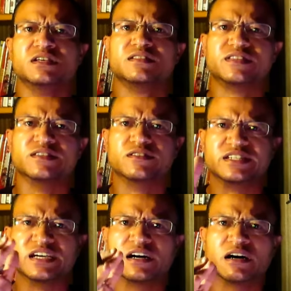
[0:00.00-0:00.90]

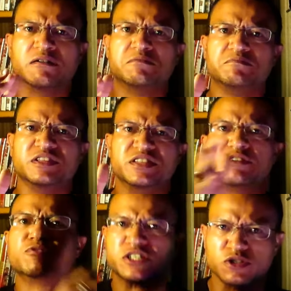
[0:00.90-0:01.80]
the
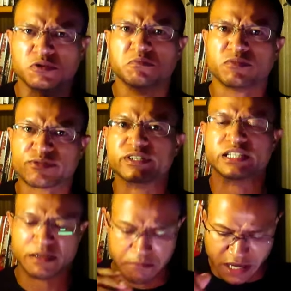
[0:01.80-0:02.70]
original 3
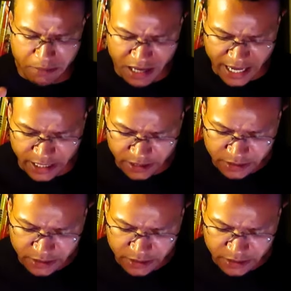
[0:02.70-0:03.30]
Men in Black